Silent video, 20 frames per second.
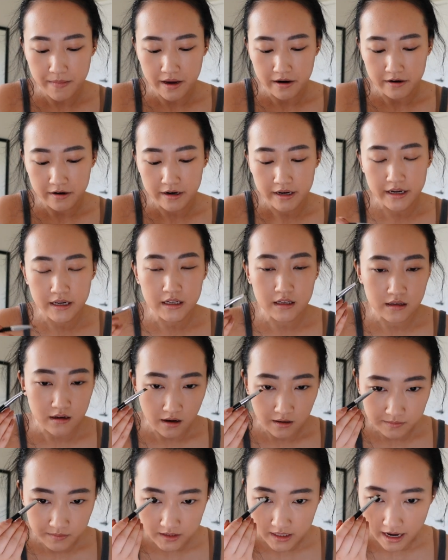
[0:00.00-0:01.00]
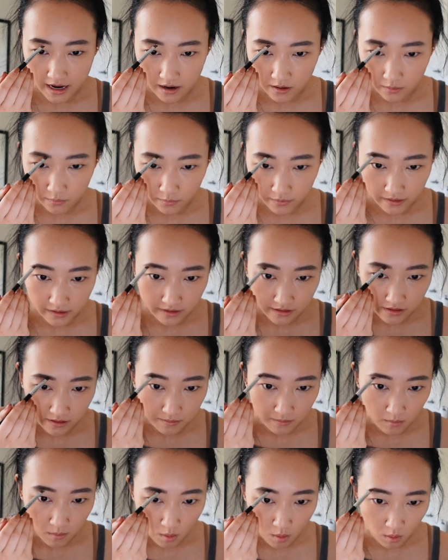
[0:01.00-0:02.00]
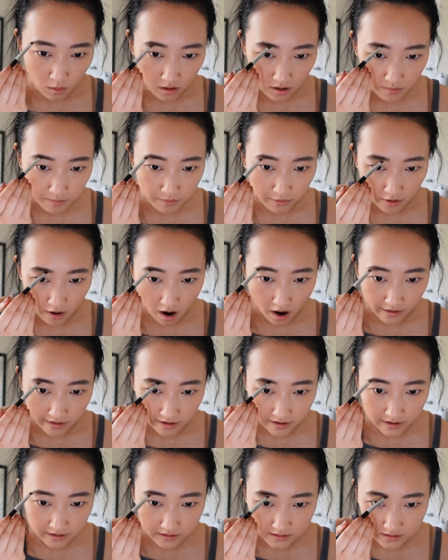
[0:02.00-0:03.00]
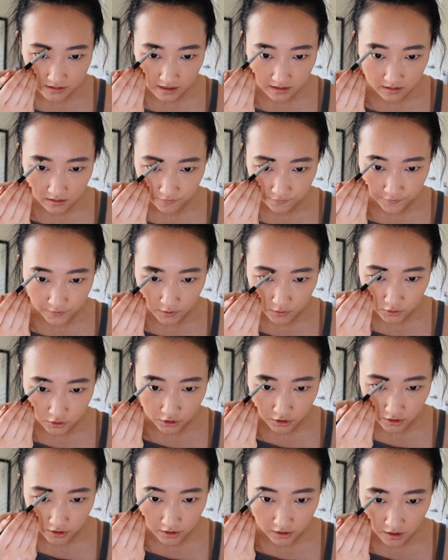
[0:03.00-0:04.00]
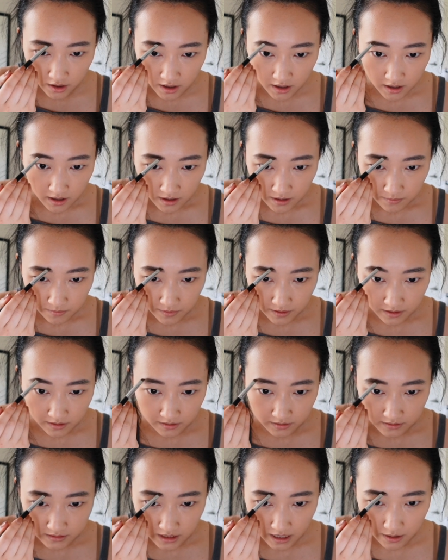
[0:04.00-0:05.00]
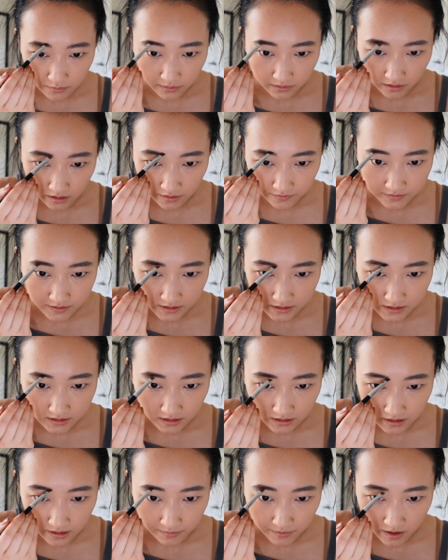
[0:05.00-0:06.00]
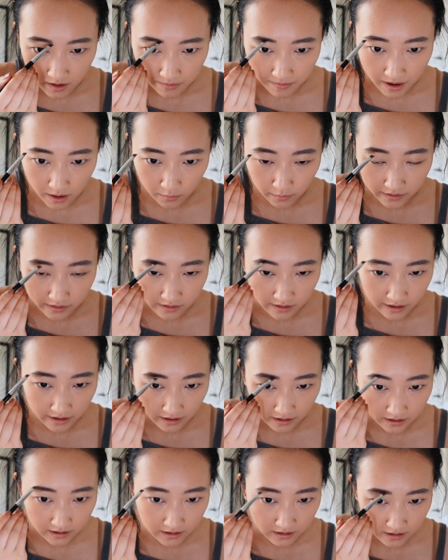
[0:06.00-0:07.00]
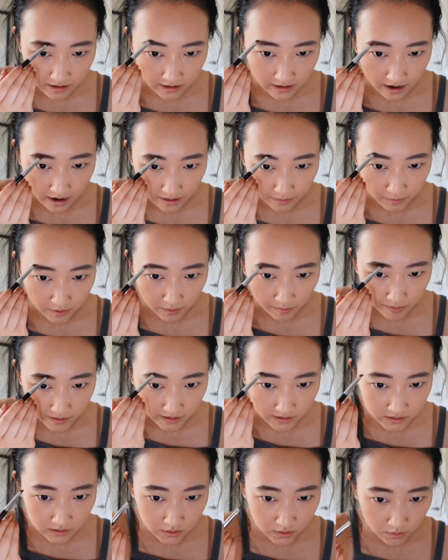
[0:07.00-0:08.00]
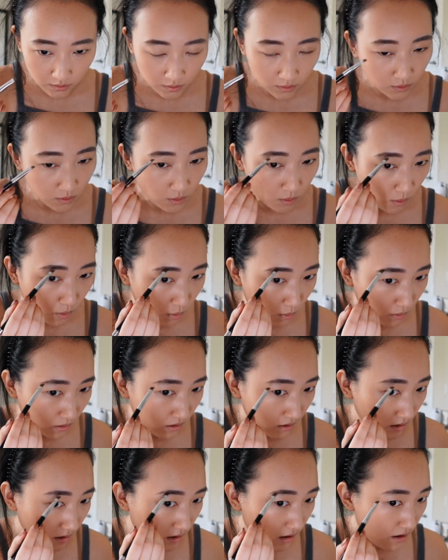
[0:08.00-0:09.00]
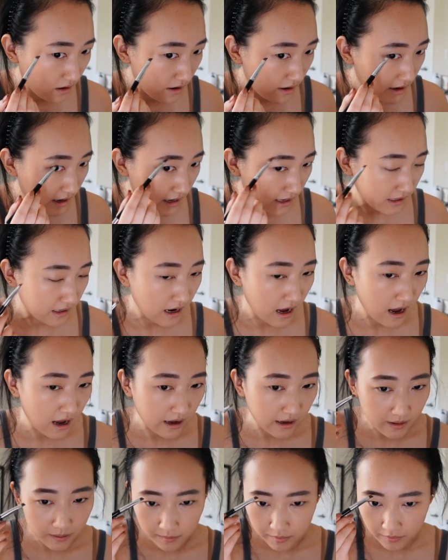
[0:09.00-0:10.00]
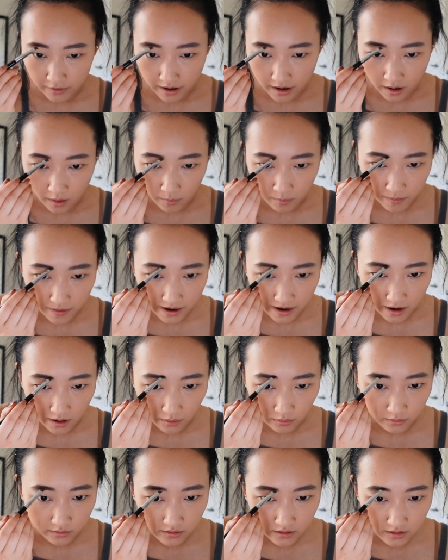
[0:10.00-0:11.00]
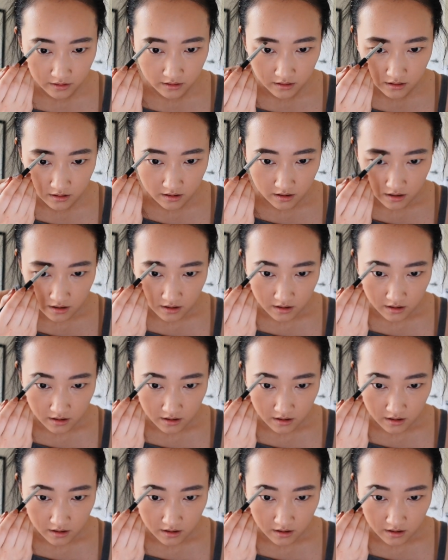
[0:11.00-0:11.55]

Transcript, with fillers: Merit comes out with more products in the future because I would love to see them come out with like an eyebrow pencil or an eyebrow powder